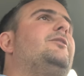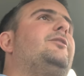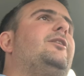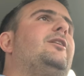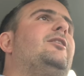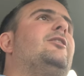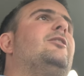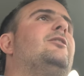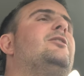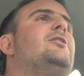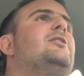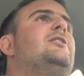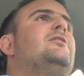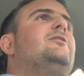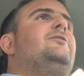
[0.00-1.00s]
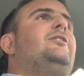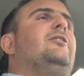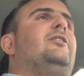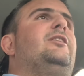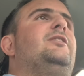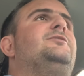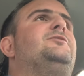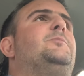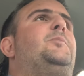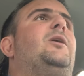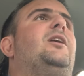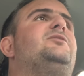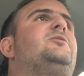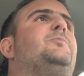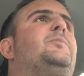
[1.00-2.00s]
There is a
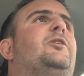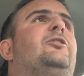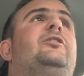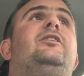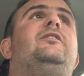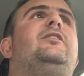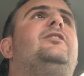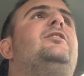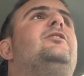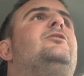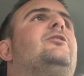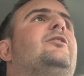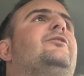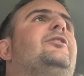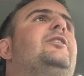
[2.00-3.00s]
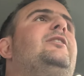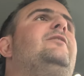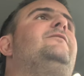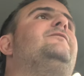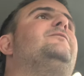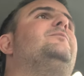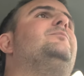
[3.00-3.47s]
possibility that he could leave.